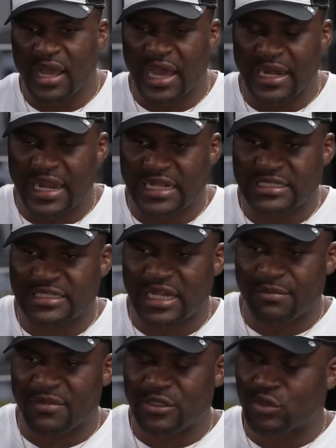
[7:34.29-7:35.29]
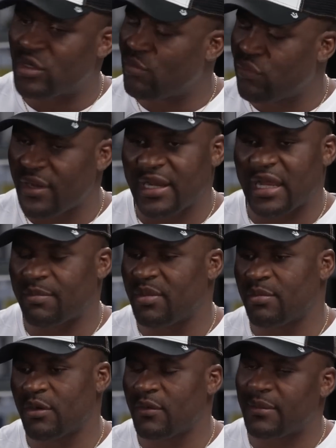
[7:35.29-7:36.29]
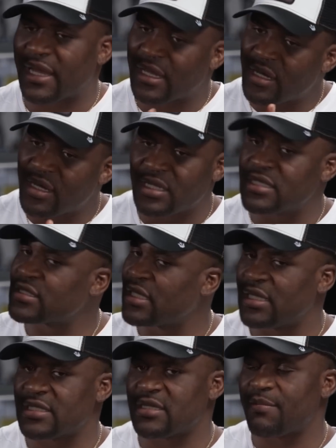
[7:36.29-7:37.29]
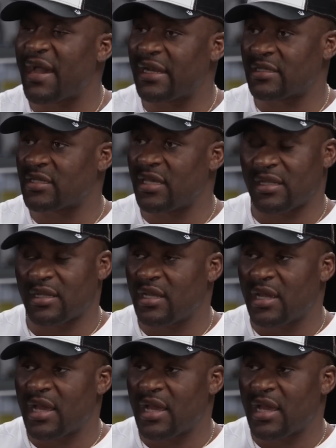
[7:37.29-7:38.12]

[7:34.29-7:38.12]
And that set me to the point that people were like, oh, this kid is a bad kid.